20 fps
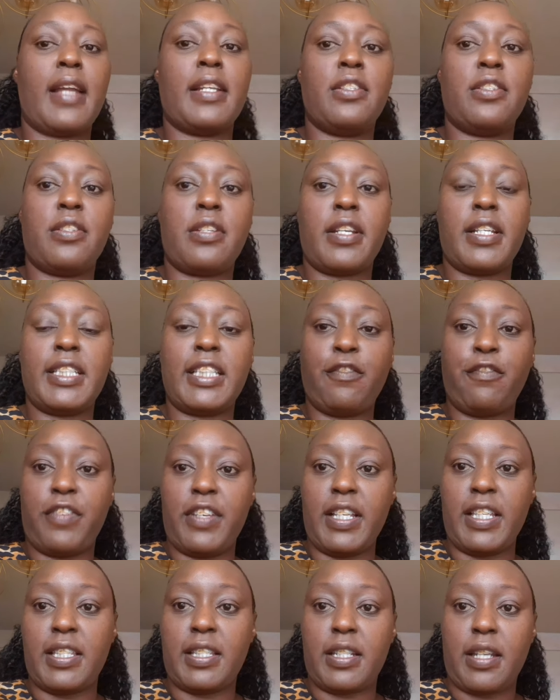dress
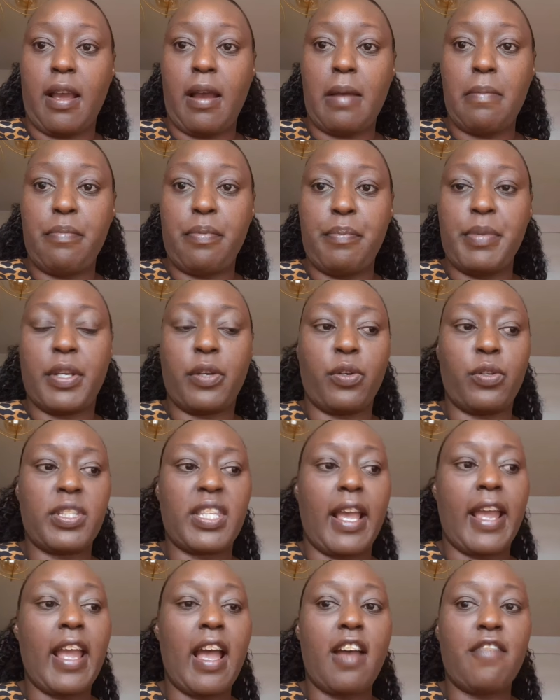fixed up because
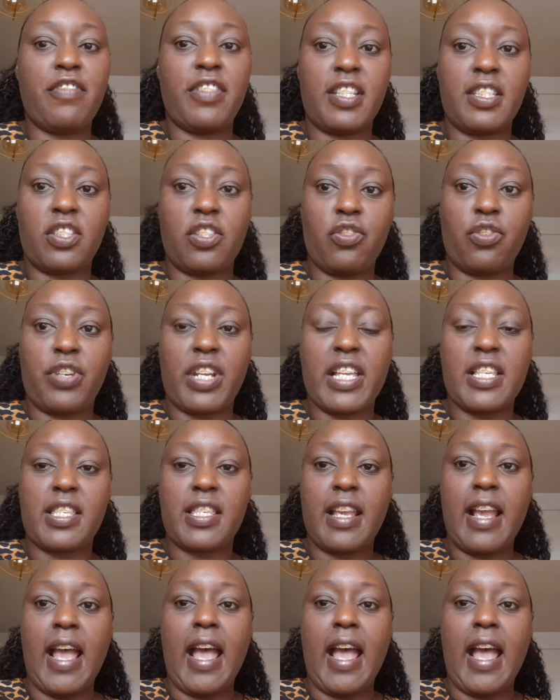I have this dress